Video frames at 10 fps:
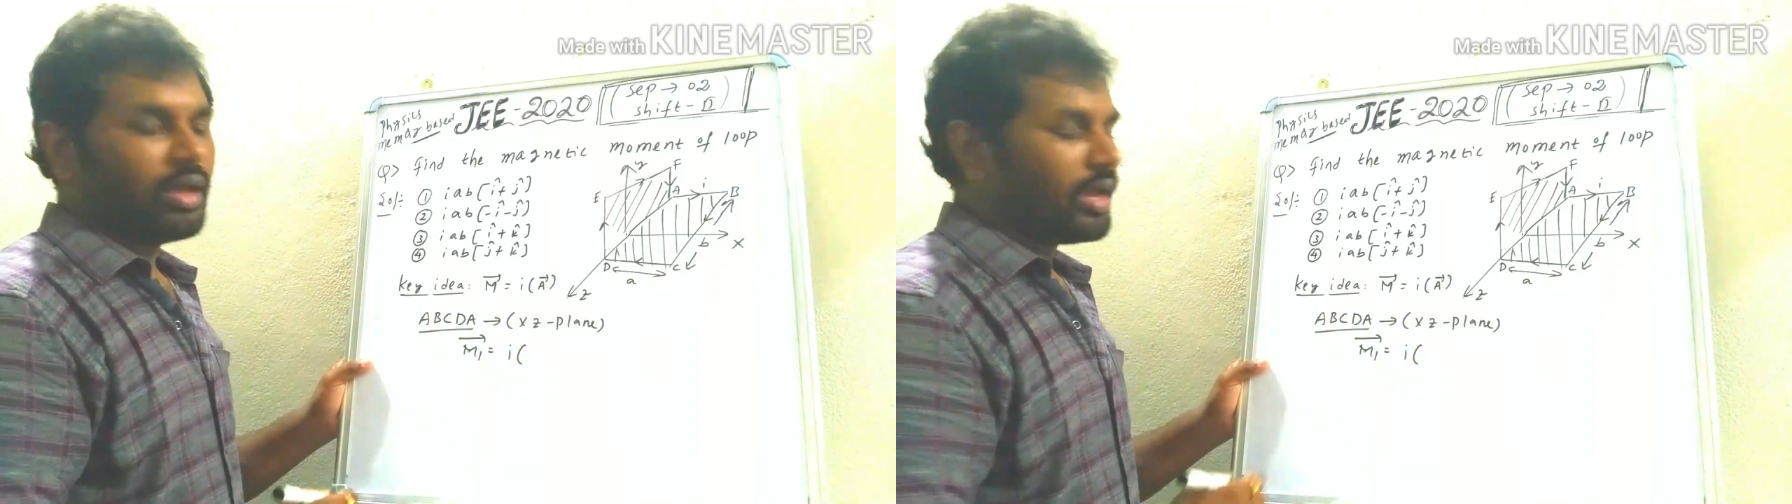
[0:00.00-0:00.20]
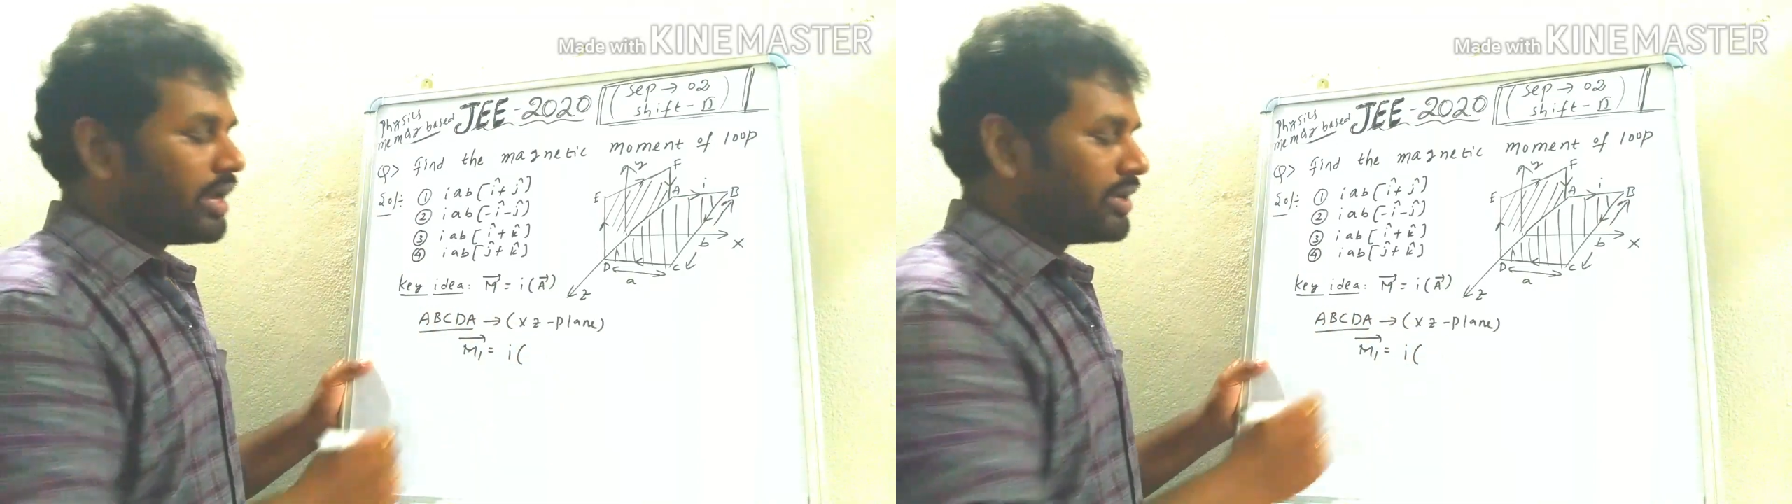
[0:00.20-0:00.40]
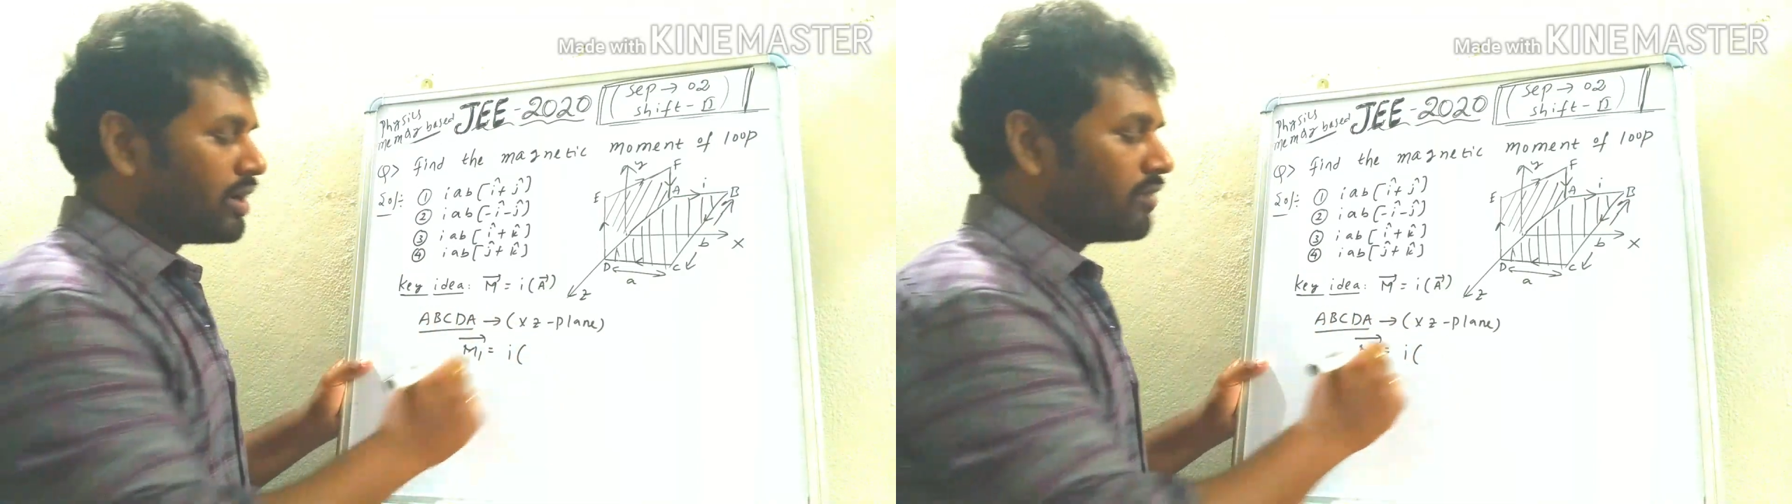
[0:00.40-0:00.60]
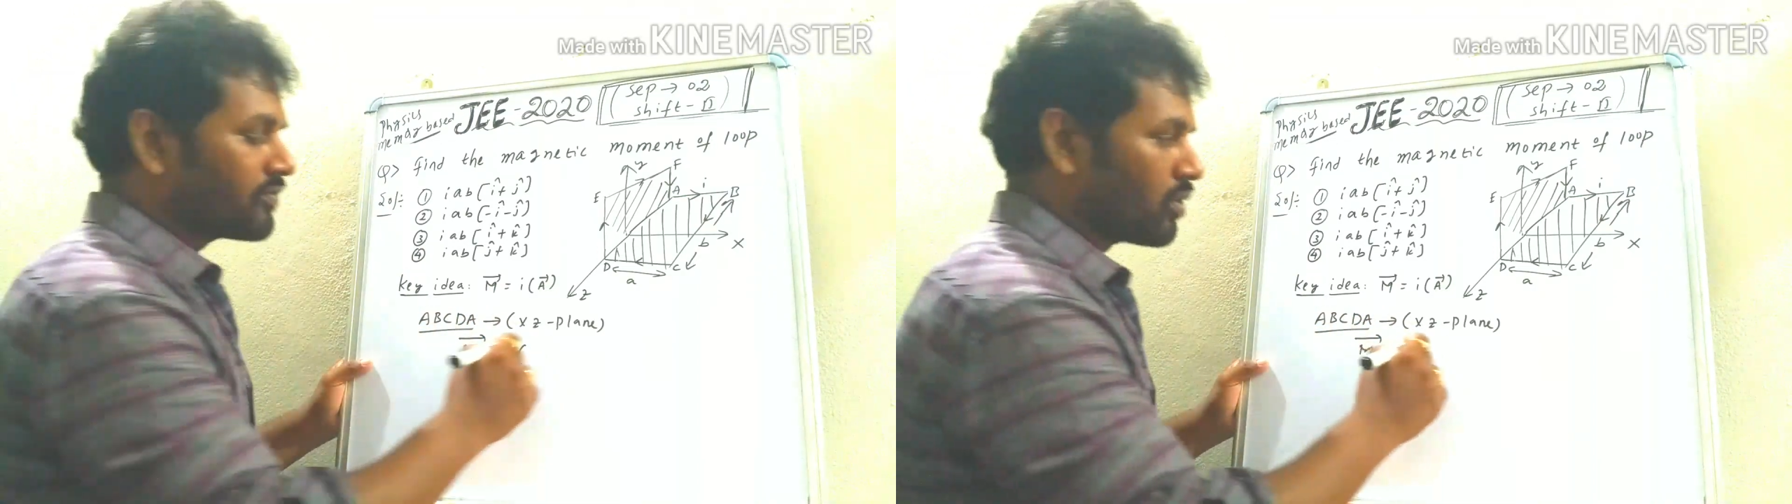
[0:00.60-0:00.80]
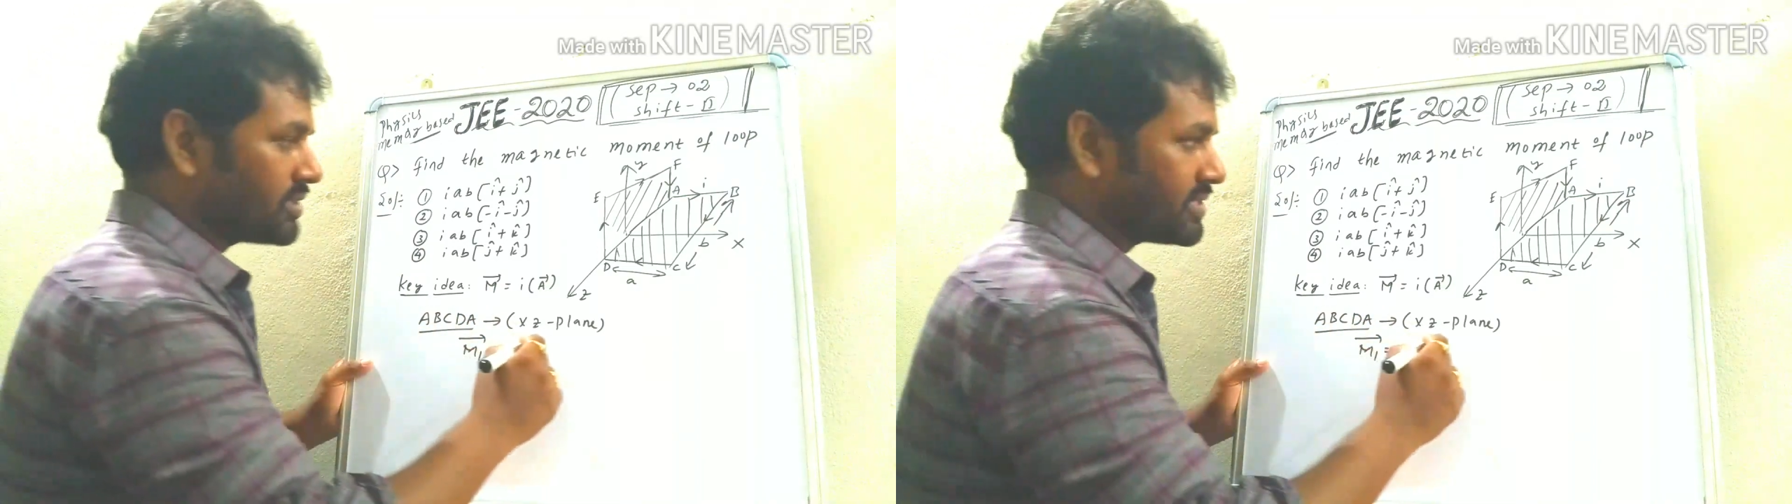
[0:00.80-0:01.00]
area of
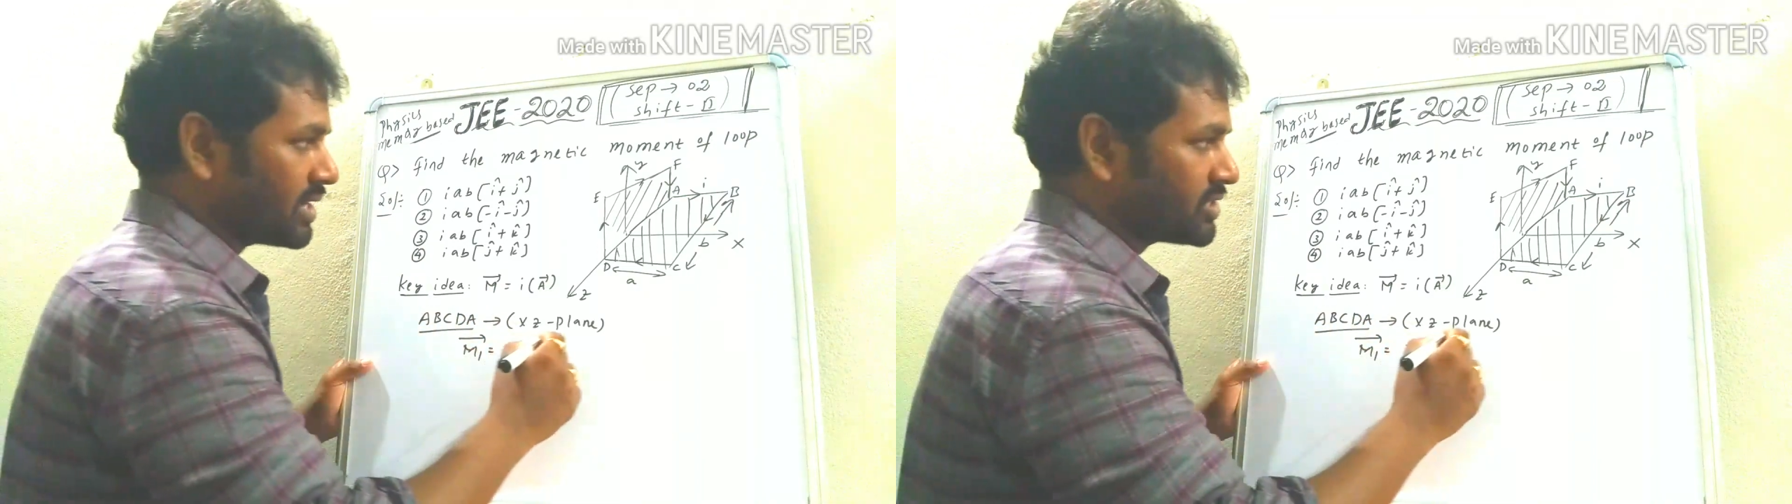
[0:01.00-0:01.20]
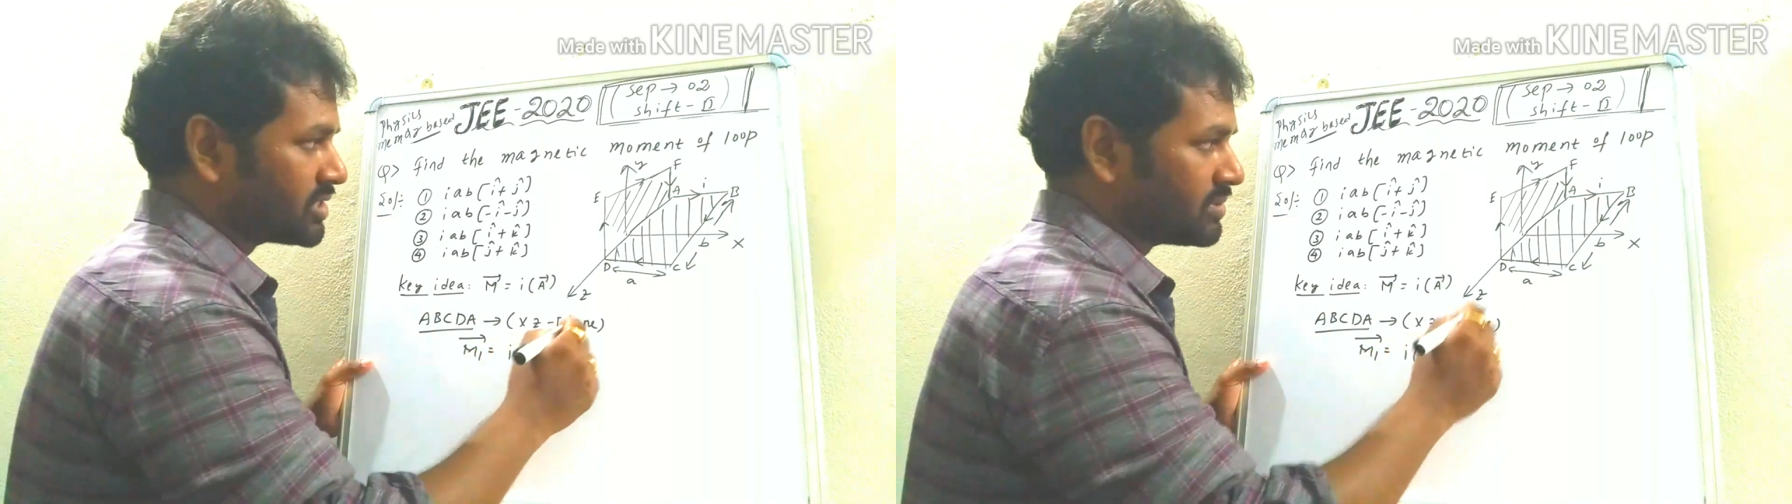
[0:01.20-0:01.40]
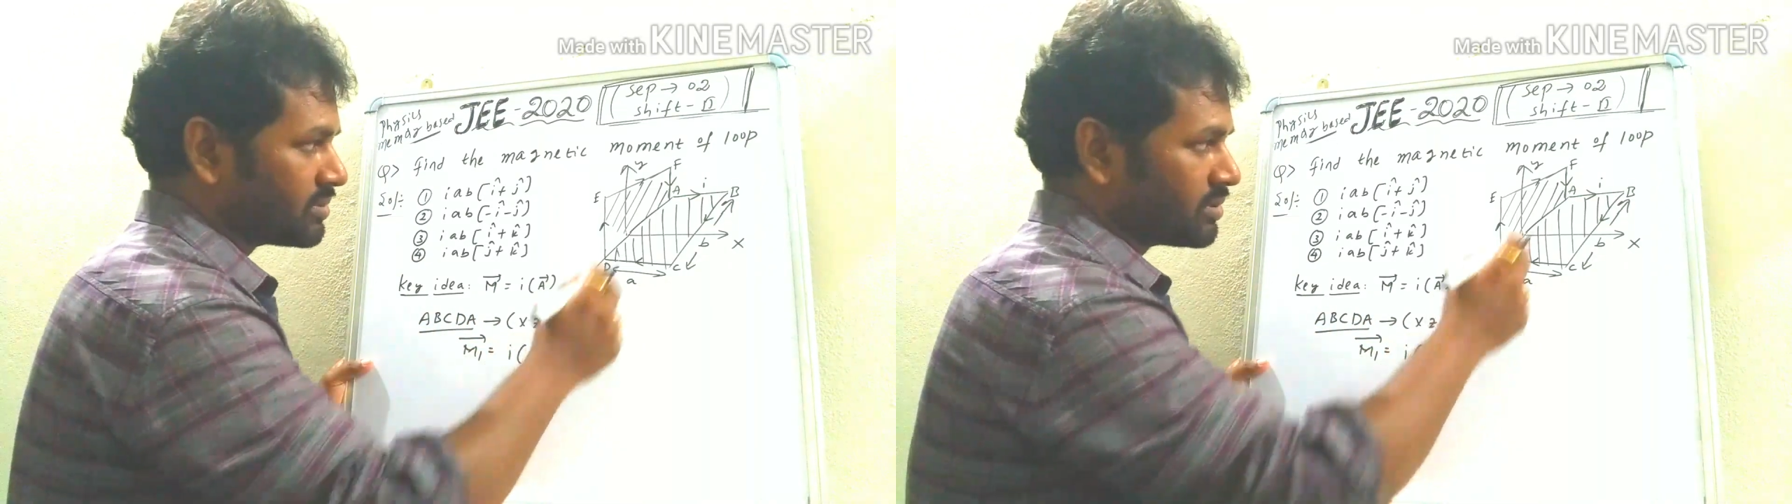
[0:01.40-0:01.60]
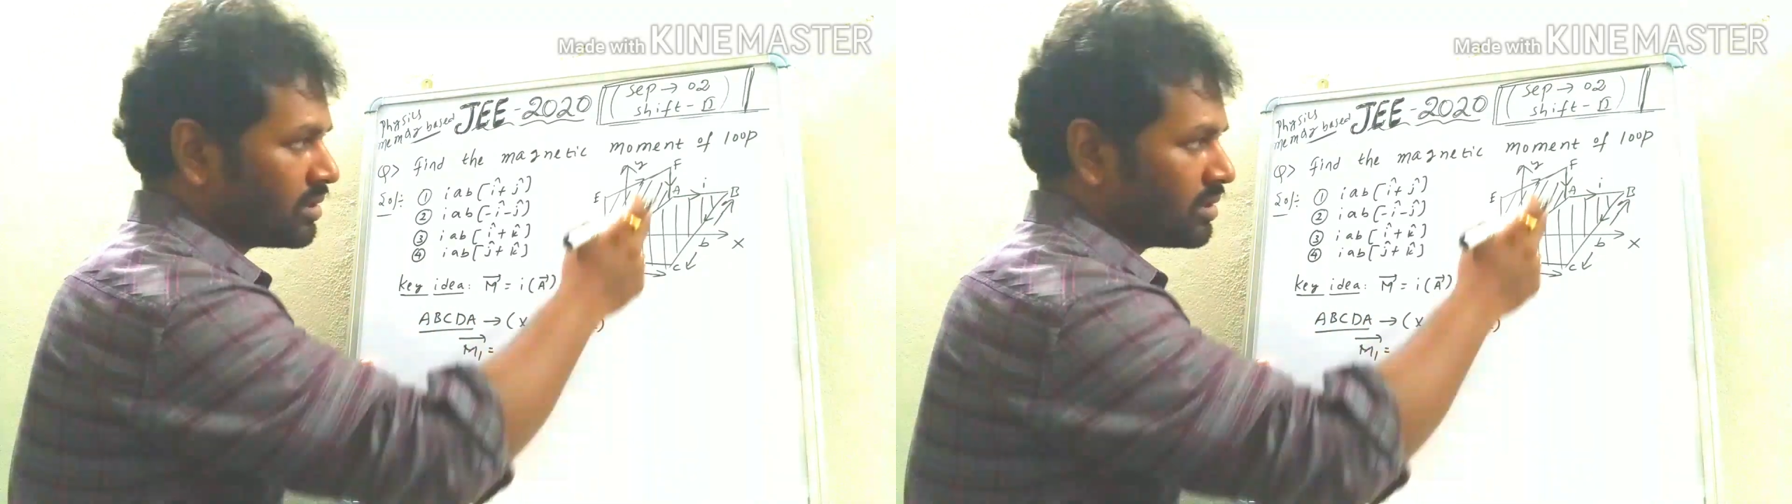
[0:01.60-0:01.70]
cross section.